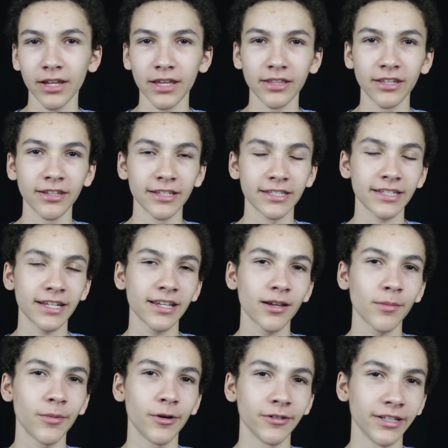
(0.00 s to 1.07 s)
and then they stay
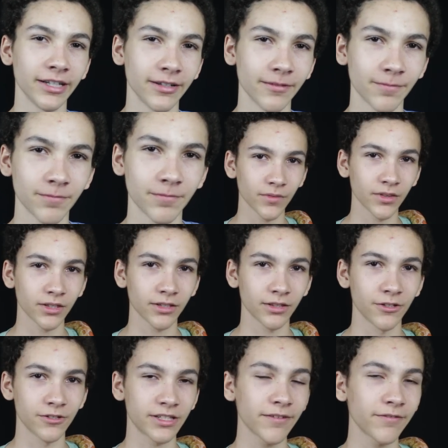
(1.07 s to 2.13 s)
up all night.
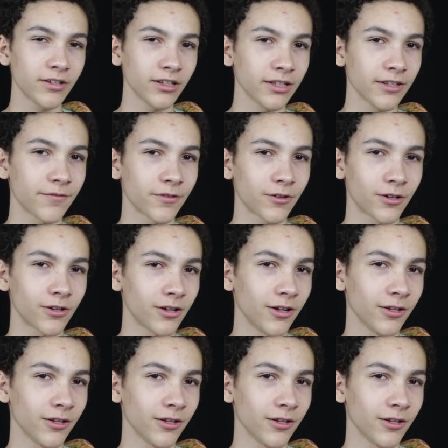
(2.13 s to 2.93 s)
There's definitely fur all